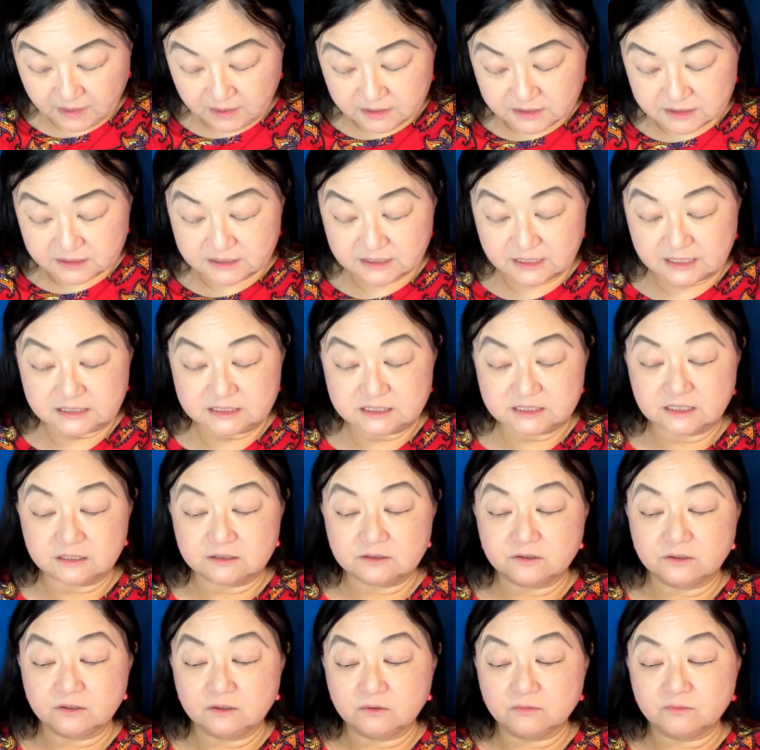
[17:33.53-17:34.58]
"Dust
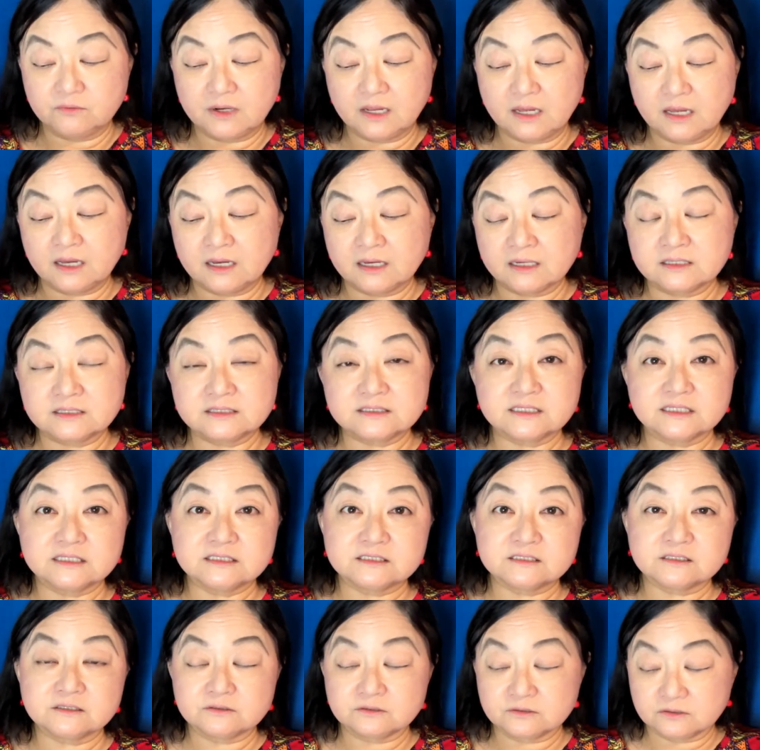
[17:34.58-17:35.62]
under the rug,
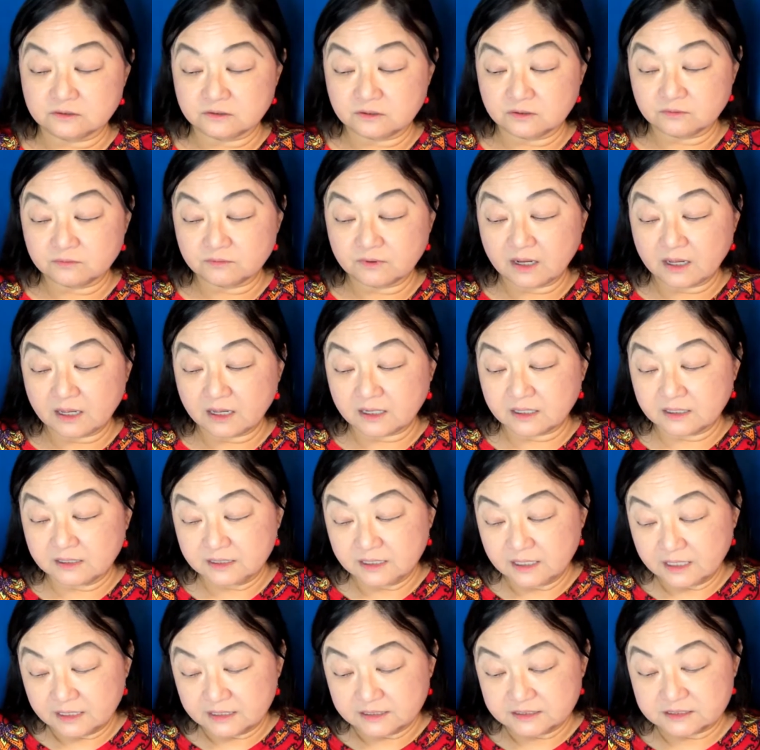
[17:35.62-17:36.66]
dust under the rug,"
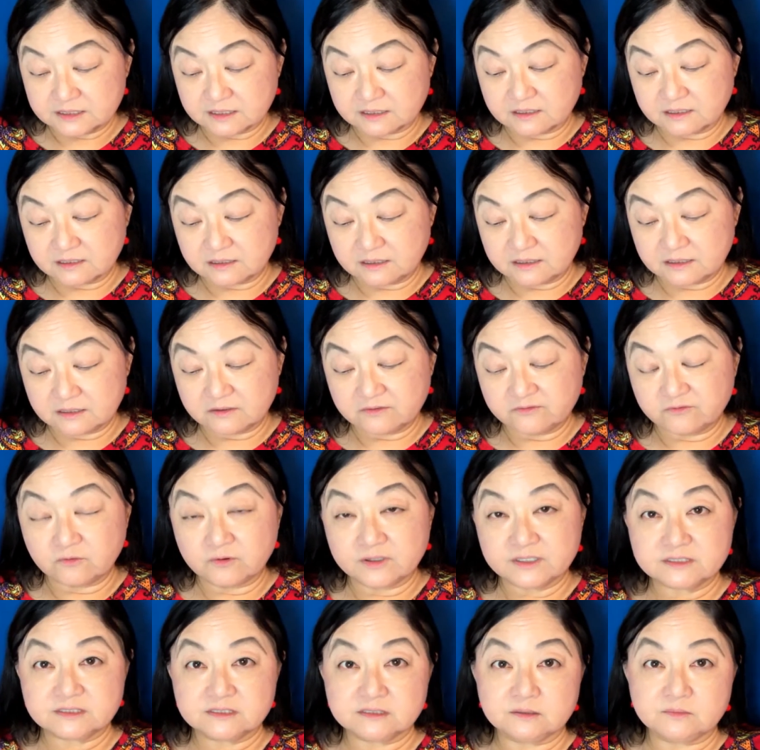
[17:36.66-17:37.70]
said the little
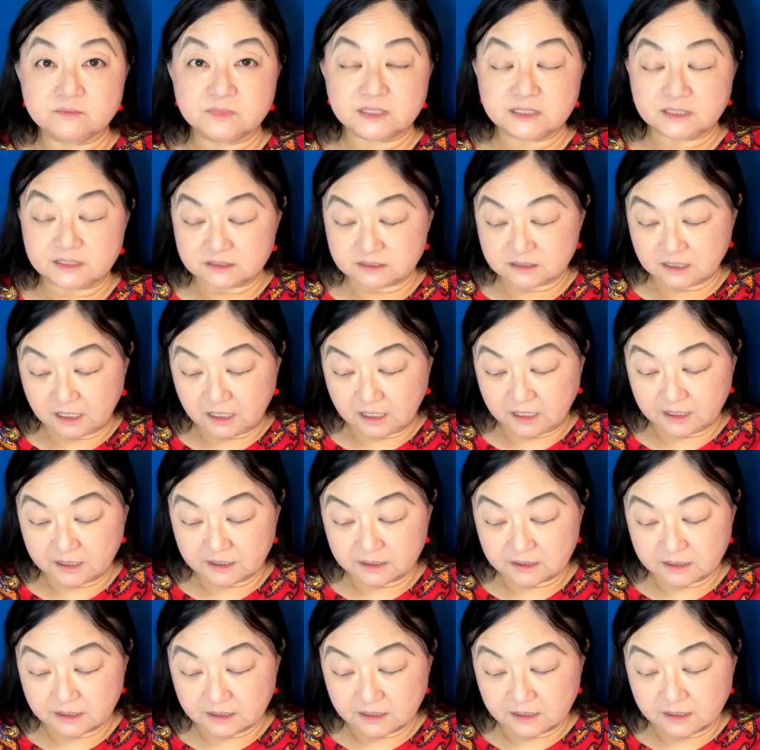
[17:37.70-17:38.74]
voice in Minnie's heart.
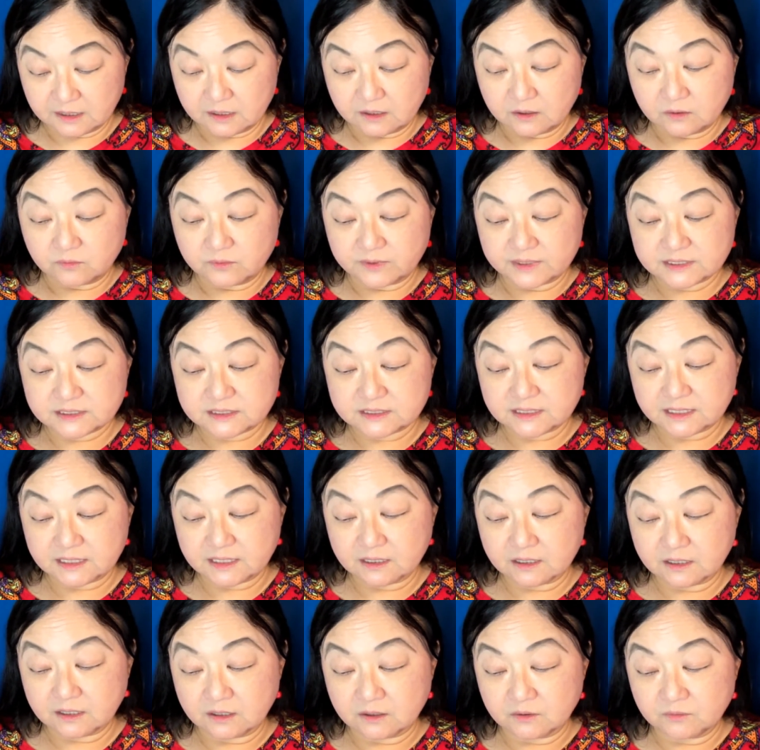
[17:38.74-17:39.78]
We see
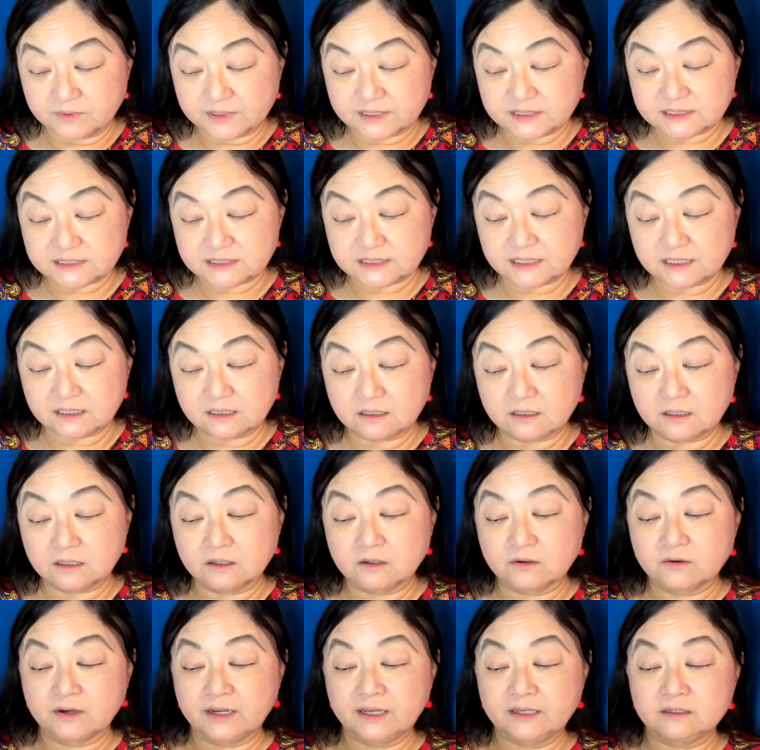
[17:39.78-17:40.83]
her,"
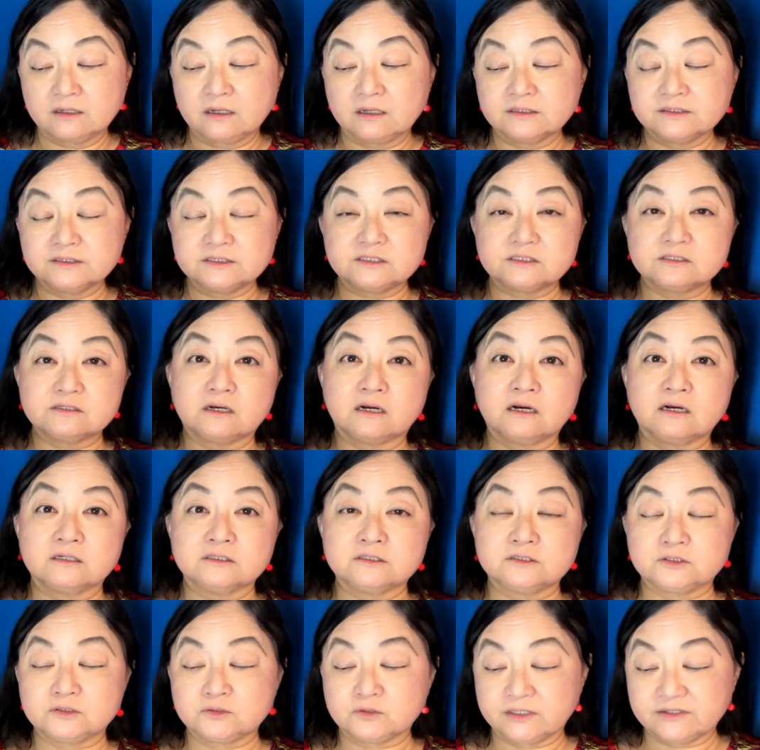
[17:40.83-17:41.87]
cried all the
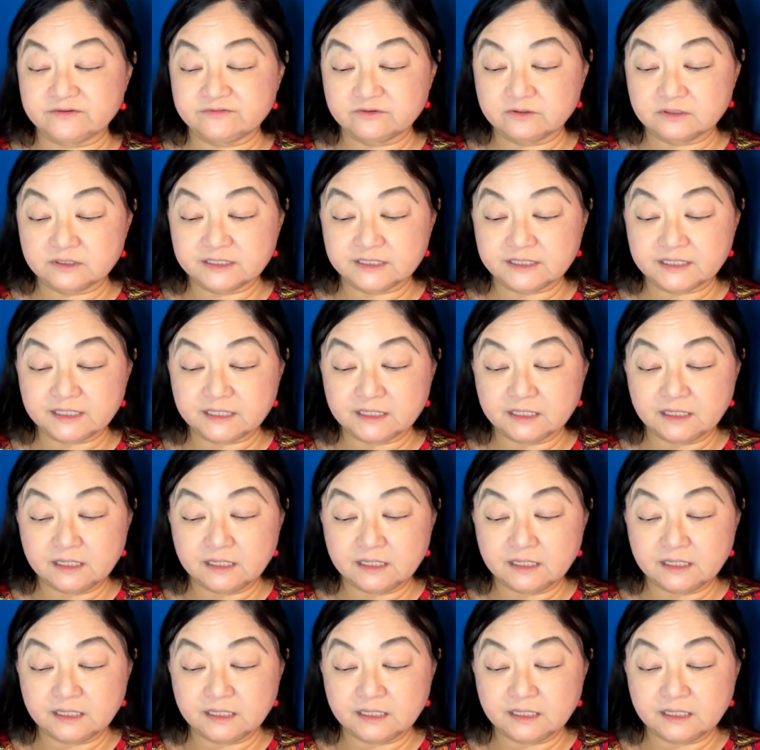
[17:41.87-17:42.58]
stars joyfully.